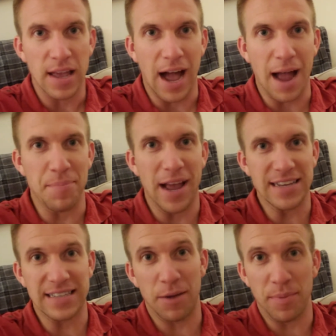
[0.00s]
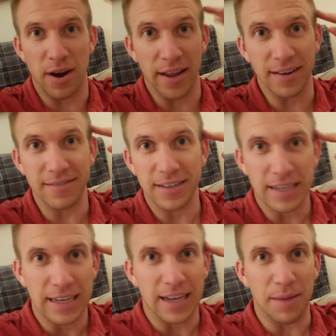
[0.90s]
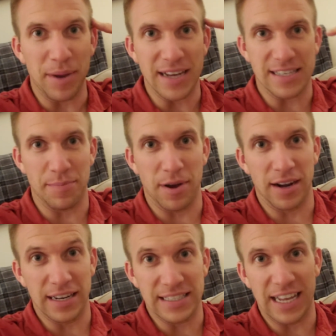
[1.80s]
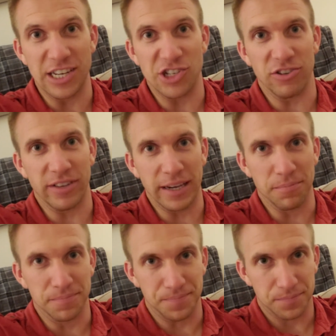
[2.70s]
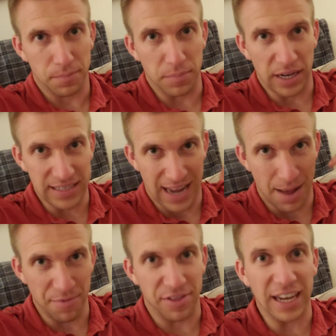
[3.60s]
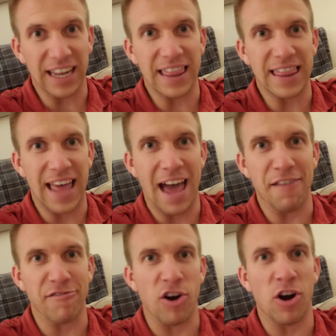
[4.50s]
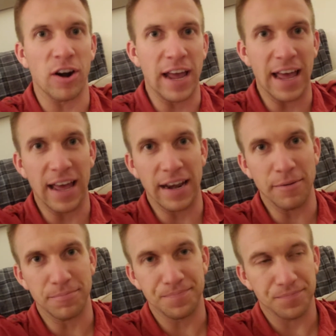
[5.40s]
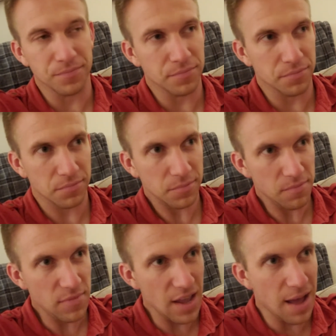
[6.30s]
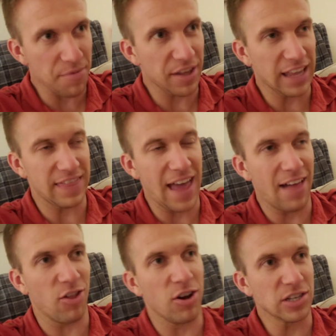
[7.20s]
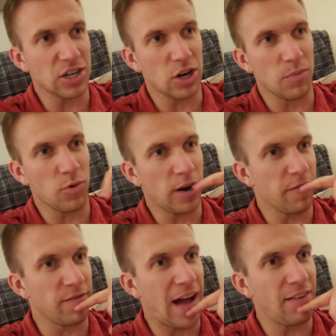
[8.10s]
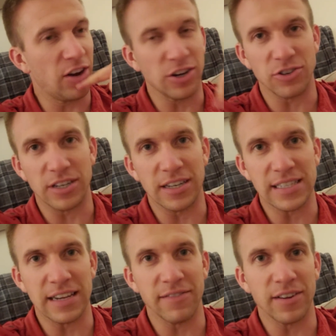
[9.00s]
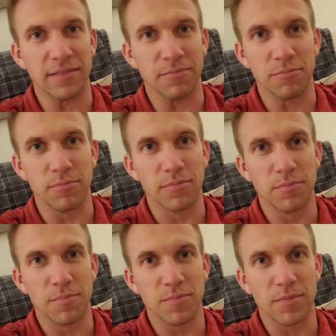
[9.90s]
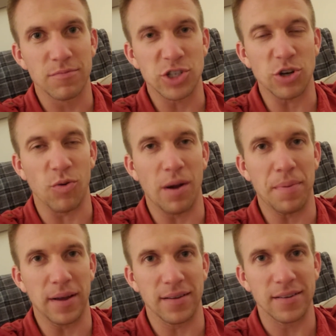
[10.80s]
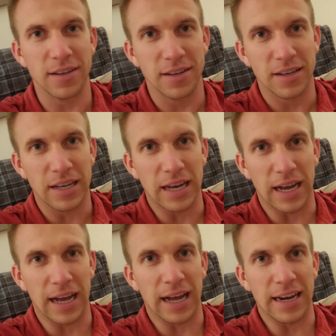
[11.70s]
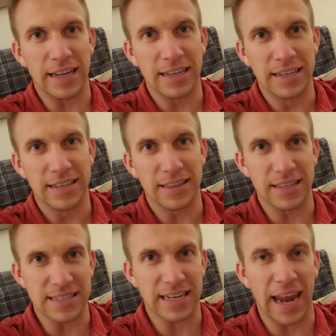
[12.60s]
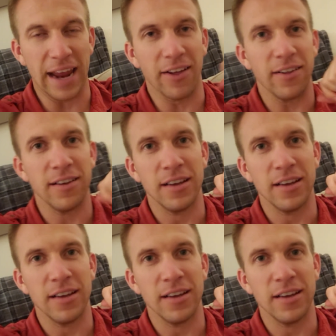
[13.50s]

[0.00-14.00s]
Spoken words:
I passed up on it. I passed up on it intentionally because I'm thinking that far ahead. I'm thinking that long term where 500 doesn't even show up on the scale.